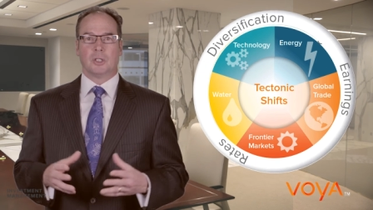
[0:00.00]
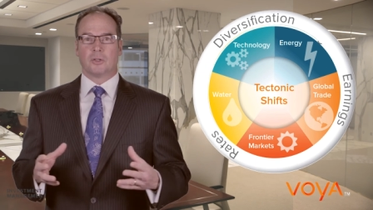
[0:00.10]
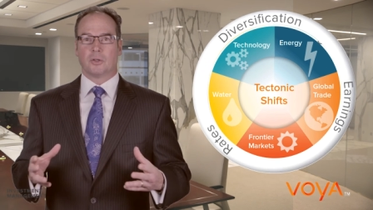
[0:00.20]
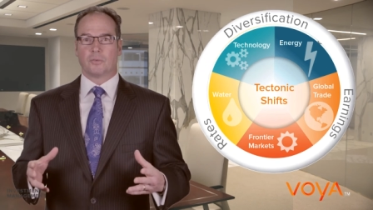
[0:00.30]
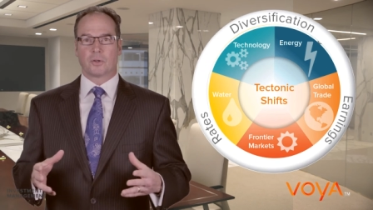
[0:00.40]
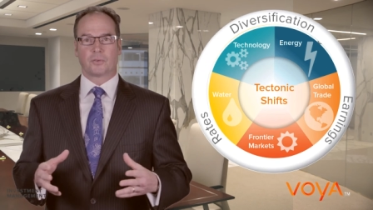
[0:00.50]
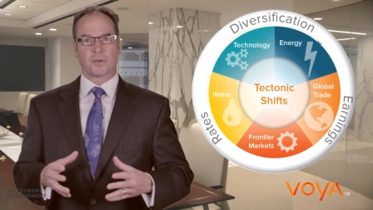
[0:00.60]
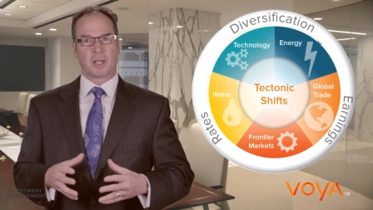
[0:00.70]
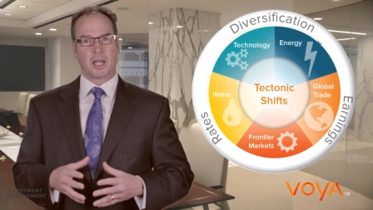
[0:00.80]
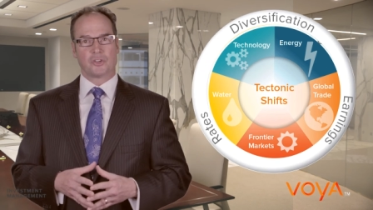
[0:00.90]

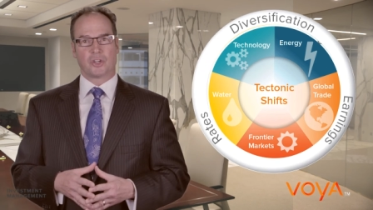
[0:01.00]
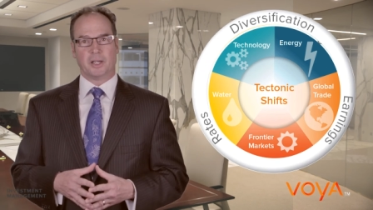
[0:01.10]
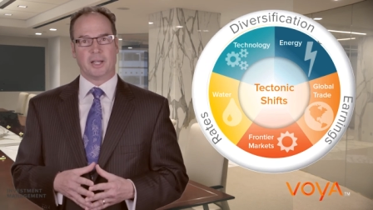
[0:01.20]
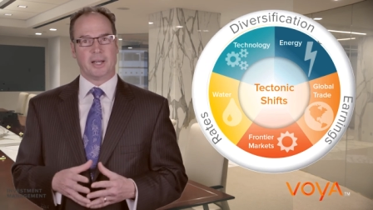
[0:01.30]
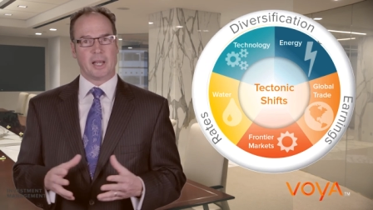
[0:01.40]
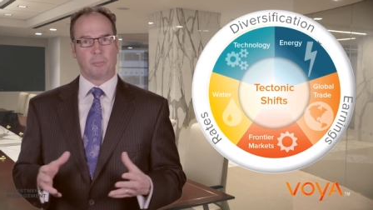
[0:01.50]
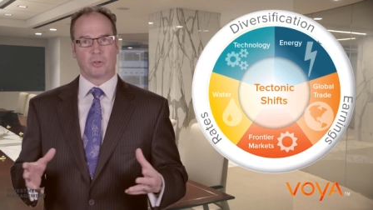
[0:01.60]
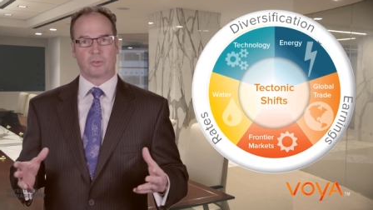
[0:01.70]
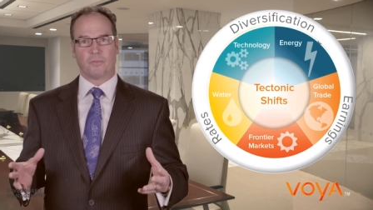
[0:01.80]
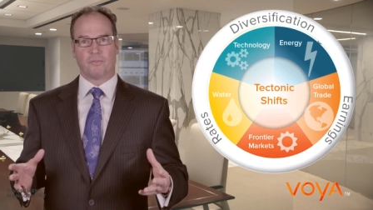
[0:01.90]
Diversification
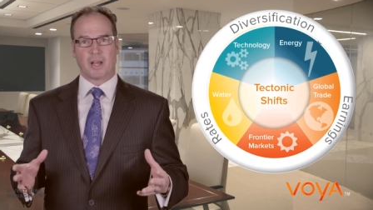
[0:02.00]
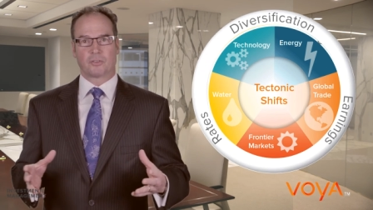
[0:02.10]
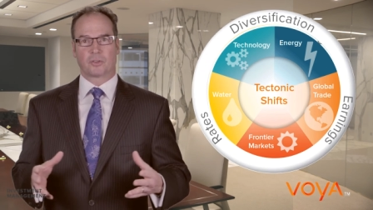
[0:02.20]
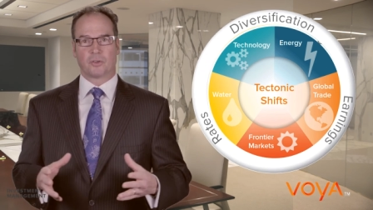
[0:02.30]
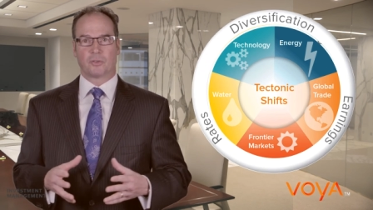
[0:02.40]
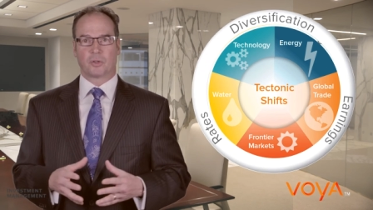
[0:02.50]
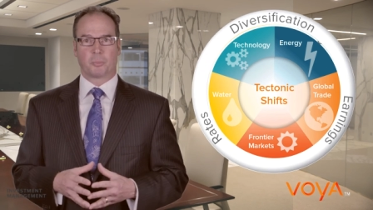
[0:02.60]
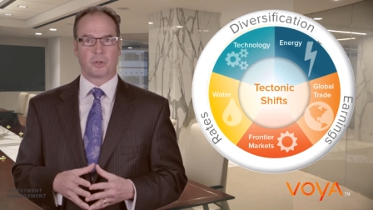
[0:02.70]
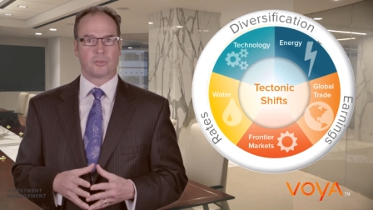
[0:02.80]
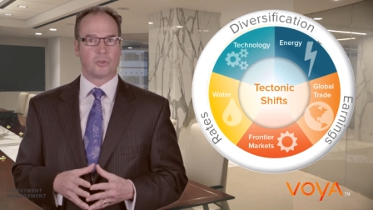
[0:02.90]
enables investors to
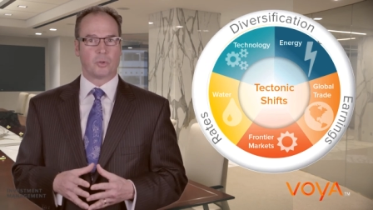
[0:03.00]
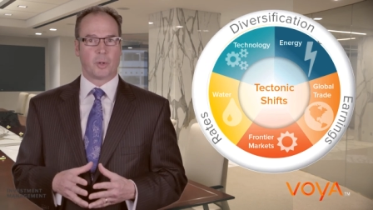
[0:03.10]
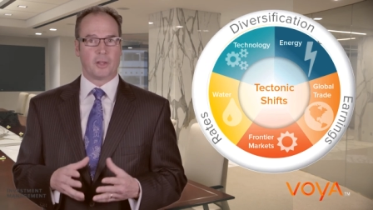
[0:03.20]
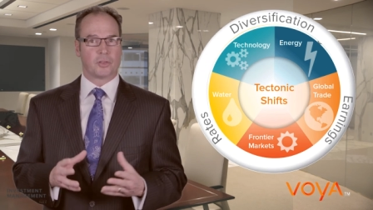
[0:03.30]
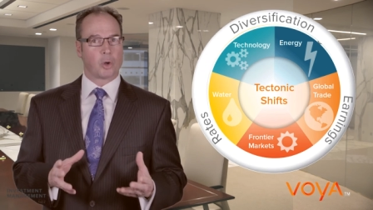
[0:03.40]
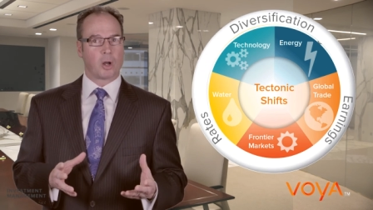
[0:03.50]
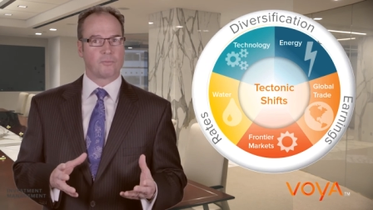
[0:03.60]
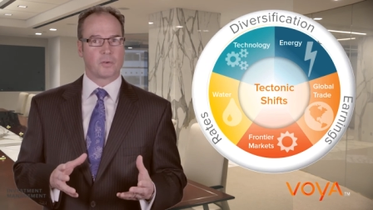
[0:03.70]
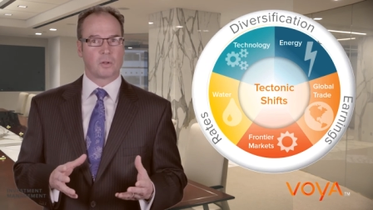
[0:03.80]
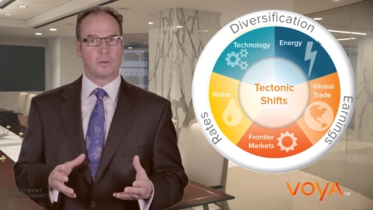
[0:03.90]
pursue a
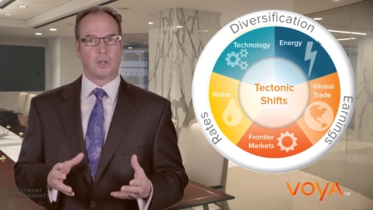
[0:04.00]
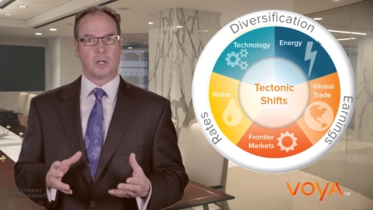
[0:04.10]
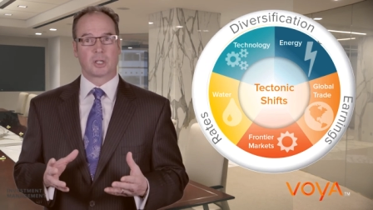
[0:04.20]
thoughtful,